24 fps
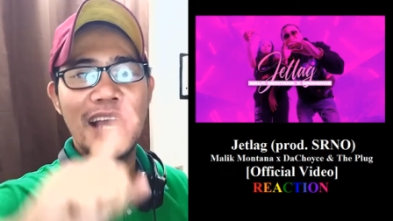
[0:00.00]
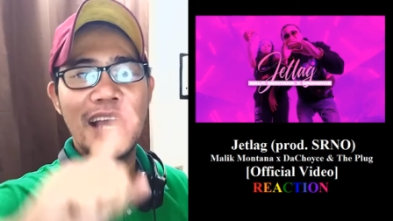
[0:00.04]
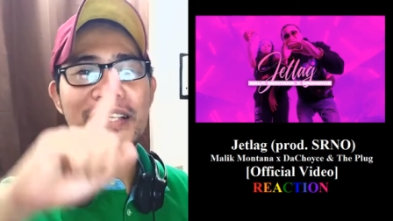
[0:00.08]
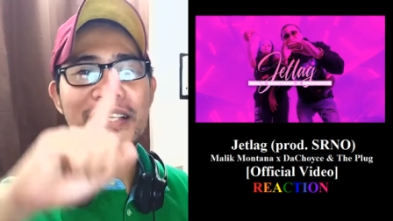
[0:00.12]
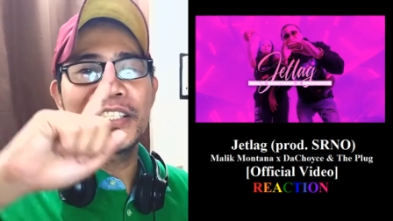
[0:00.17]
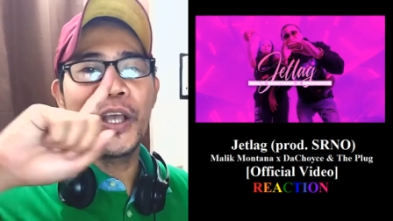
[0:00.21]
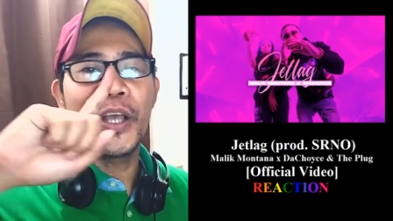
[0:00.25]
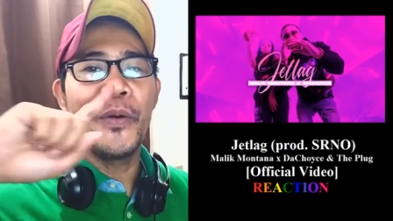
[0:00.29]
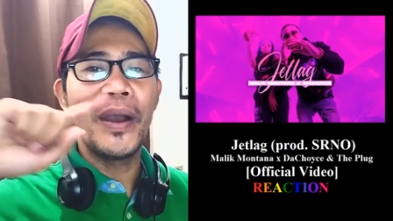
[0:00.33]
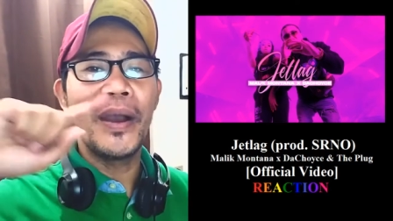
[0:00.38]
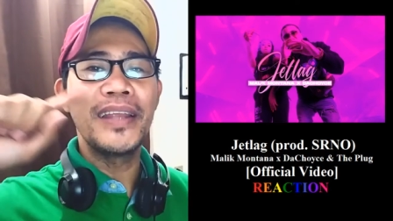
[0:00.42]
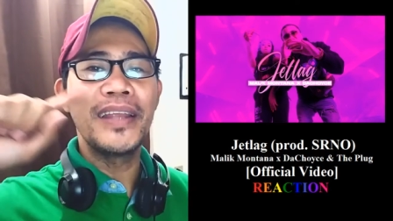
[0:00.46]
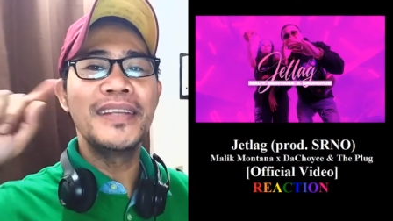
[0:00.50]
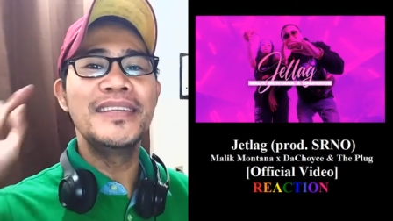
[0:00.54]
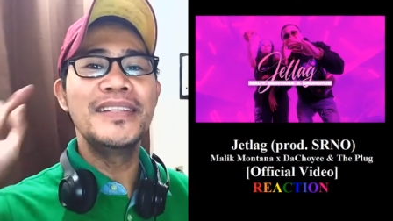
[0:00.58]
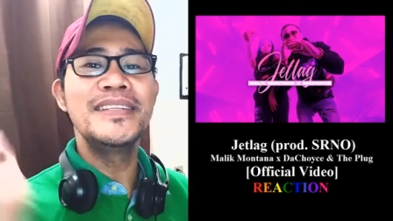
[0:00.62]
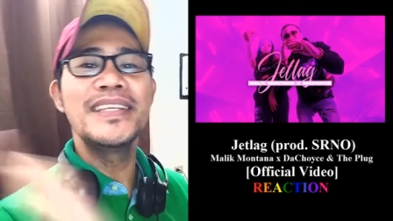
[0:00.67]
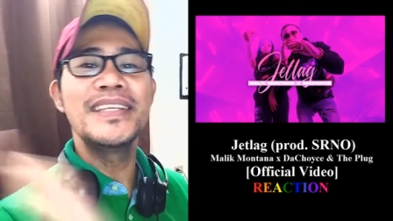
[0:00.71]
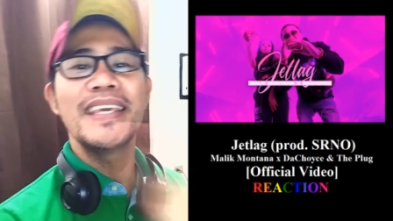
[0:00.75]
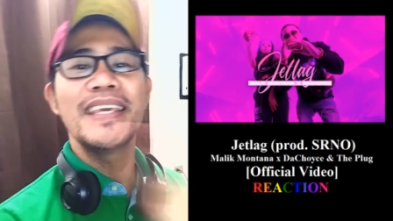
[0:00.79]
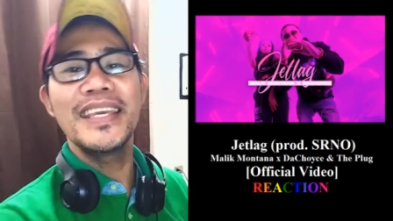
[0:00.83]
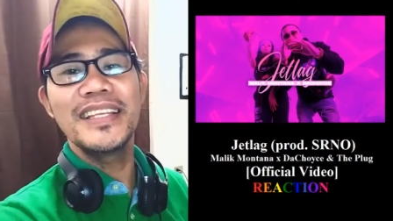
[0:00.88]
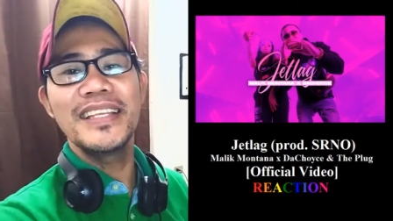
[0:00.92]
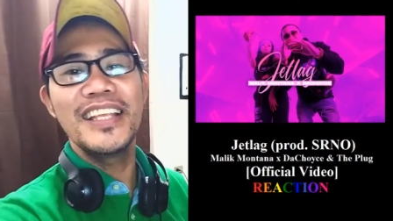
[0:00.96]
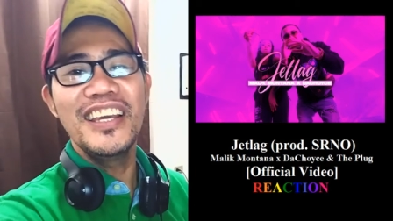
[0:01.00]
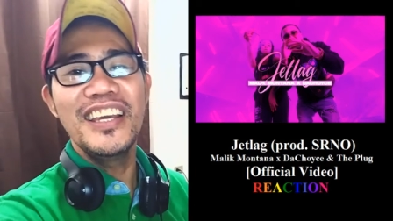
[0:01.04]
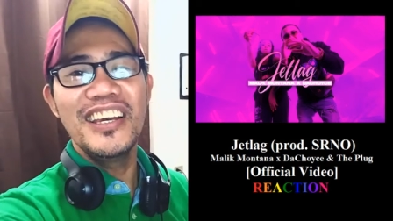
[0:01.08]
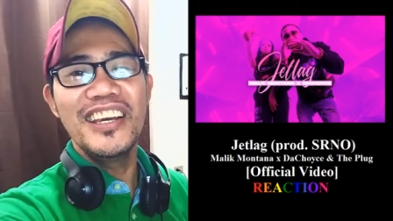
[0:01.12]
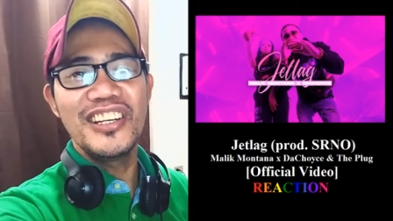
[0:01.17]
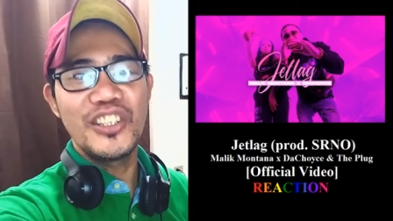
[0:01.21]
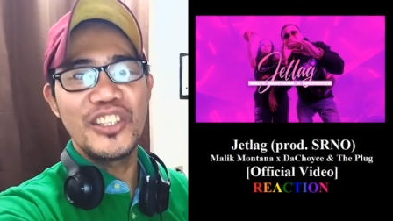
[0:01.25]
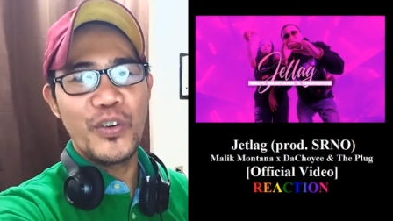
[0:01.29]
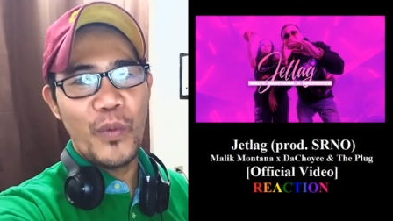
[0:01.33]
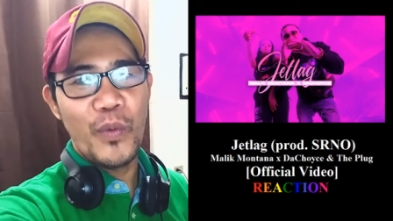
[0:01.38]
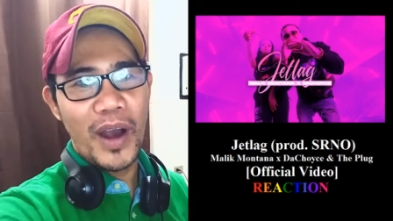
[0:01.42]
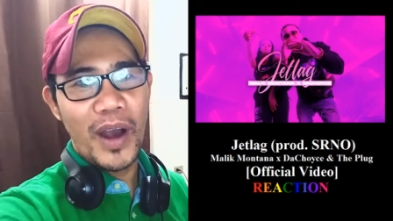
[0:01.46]
and so I need
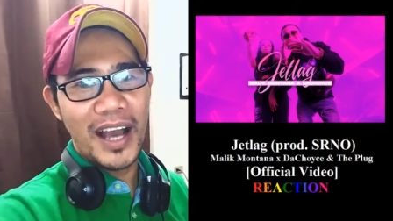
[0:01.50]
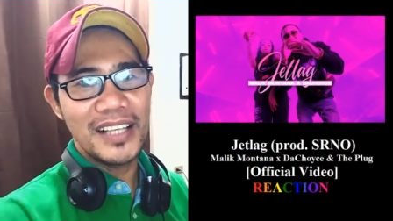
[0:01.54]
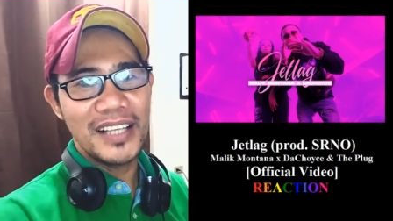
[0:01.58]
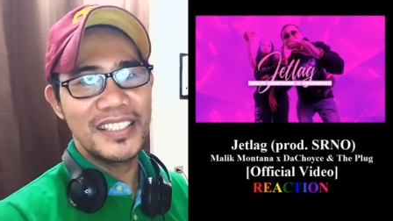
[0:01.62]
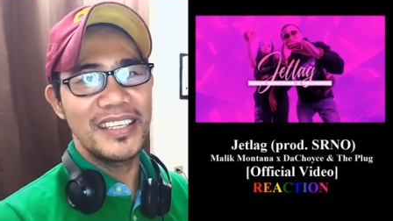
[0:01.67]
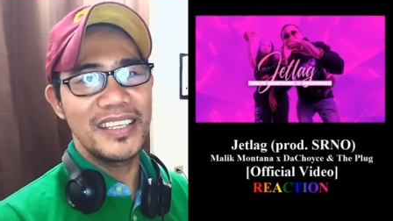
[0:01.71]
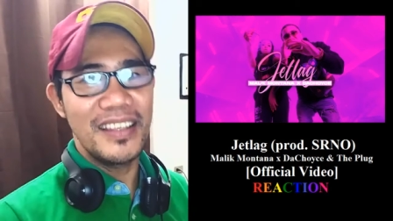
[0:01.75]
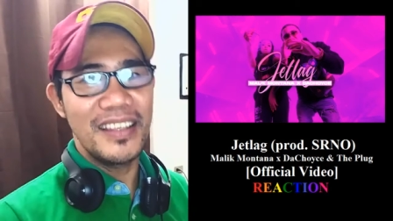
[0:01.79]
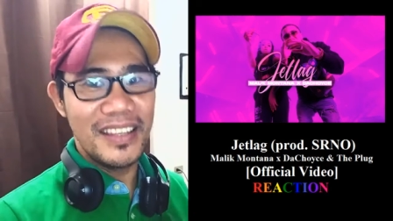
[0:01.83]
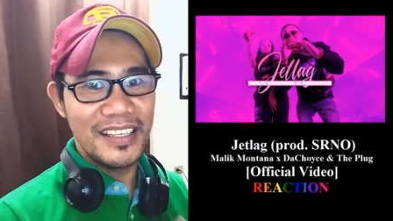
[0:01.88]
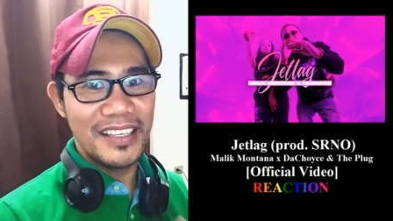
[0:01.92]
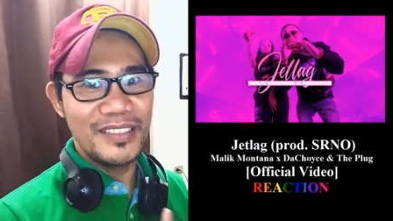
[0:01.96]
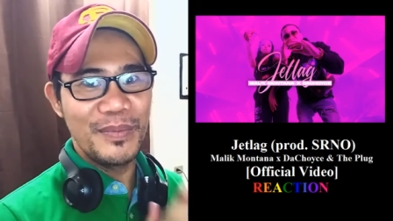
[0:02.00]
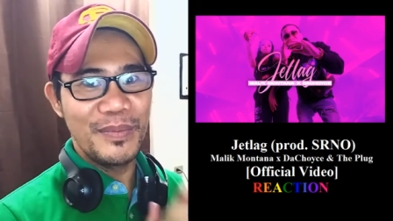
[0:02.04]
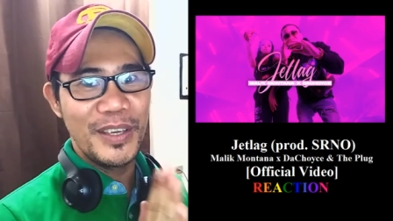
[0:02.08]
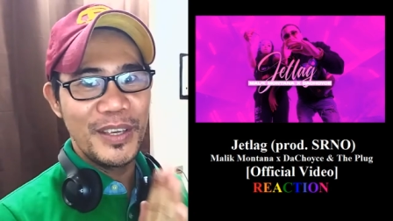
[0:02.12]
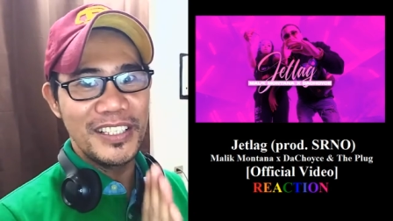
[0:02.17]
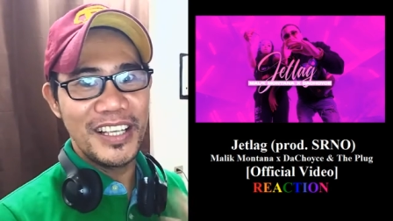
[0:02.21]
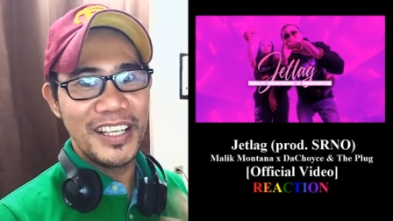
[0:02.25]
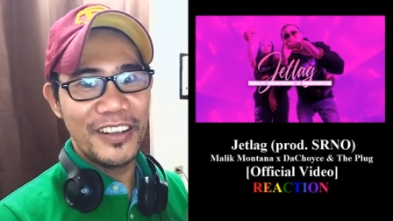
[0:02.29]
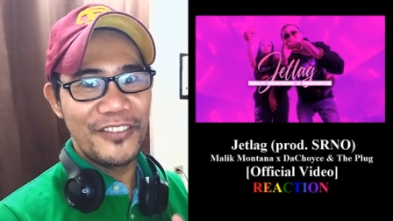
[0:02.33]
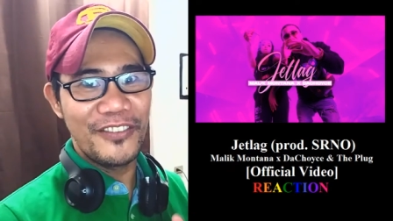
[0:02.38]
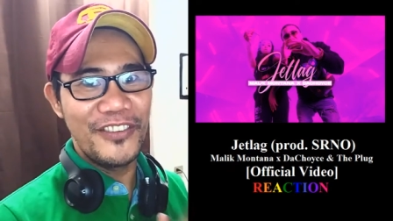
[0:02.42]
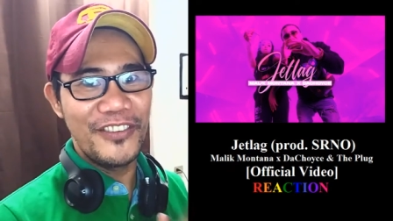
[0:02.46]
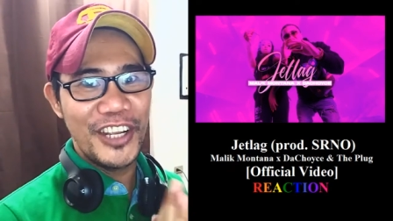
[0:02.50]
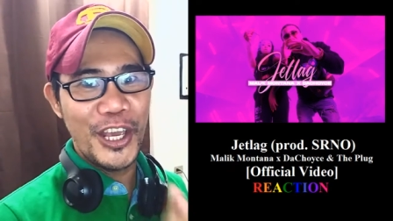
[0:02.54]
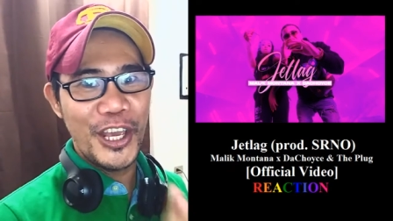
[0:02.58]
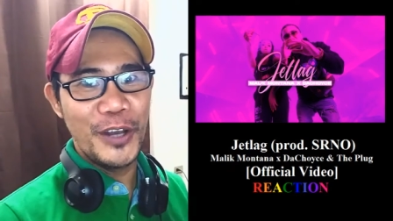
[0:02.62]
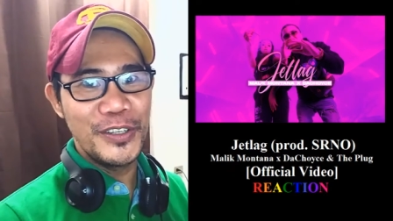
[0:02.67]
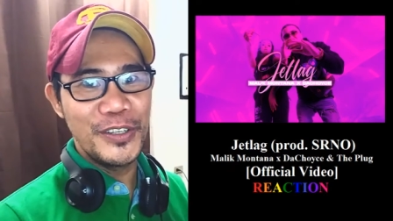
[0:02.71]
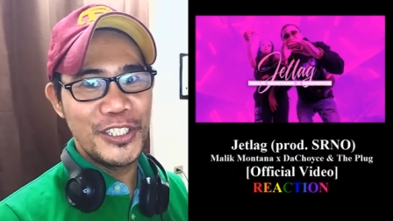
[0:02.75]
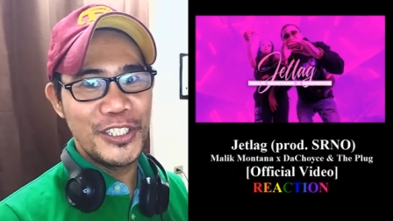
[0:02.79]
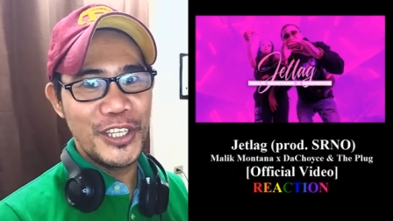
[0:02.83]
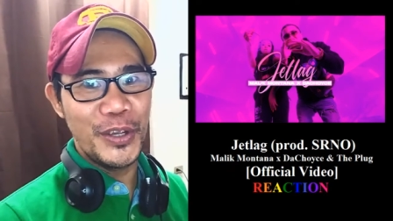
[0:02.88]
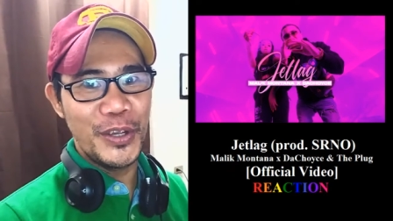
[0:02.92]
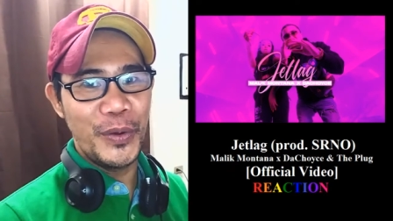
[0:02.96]
to watch this music
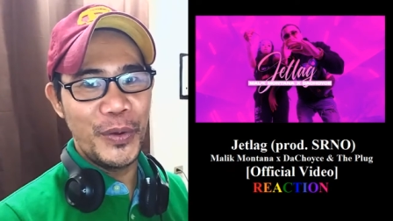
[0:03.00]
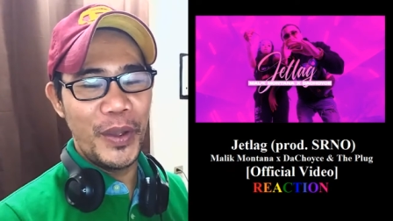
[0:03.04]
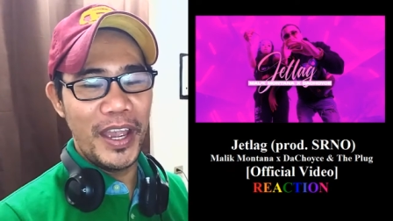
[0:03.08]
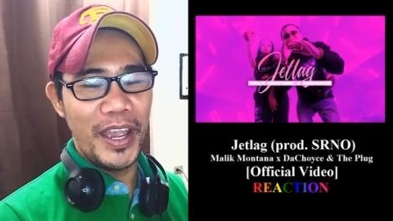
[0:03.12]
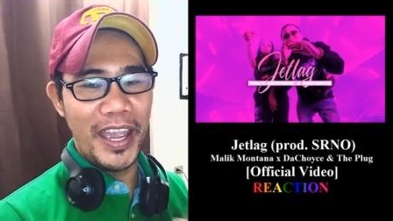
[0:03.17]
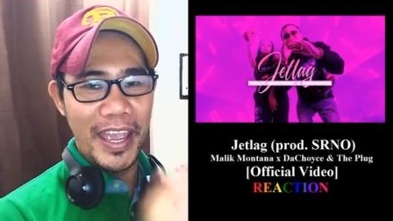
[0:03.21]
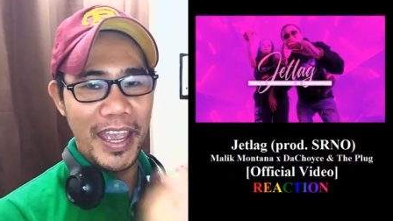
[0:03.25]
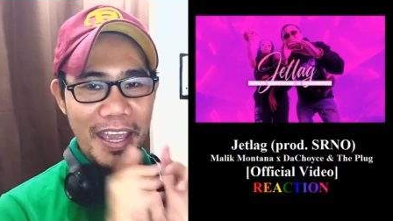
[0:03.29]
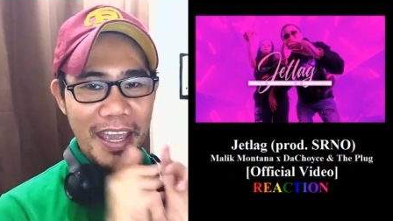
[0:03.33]
video too.